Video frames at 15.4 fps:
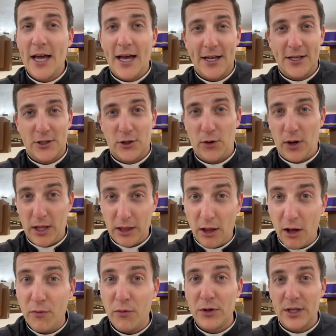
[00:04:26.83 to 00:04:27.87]
And so I
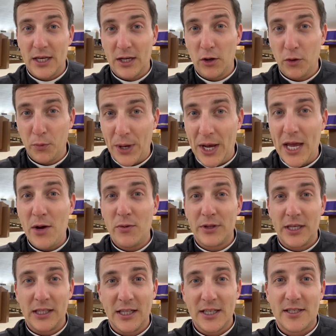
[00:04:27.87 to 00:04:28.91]
love when they obey, when
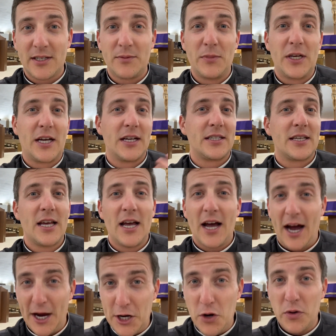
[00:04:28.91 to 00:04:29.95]
they listen, because
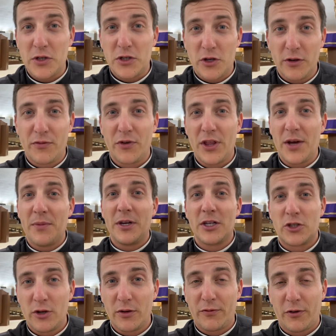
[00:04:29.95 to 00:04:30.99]
I know it's good for them and
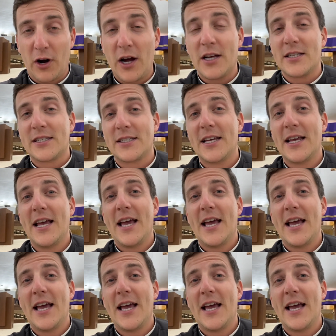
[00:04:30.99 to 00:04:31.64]
it's good for us.